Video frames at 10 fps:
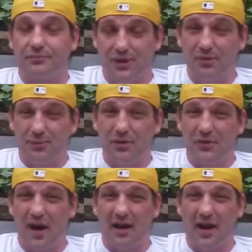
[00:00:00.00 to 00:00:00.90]
Real
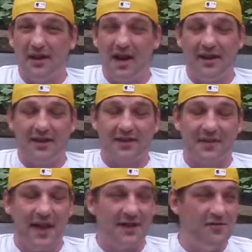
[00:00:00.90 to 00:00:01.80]
talk. I'd like to
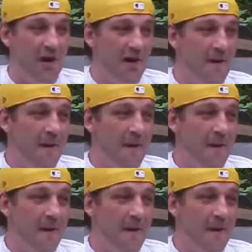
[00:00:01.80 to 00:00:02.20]
thank you all.